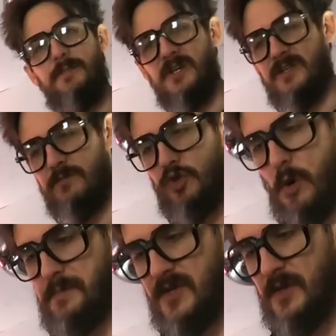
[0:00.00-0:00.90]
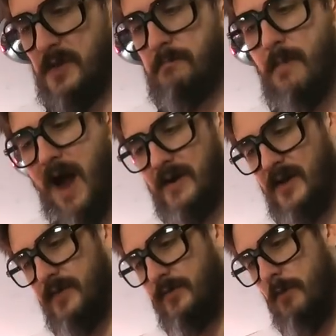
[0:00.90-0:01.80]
because I've dropped it, the magnet,